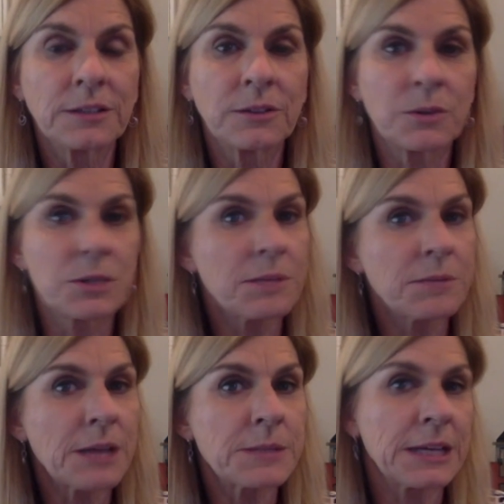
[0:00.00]
or
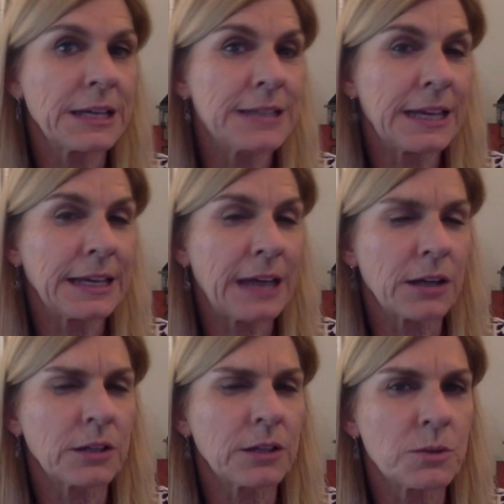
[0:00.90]
sometimes they can take it out at
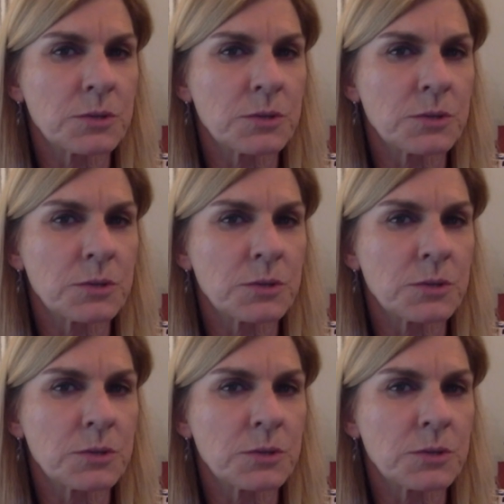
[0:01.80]
closing.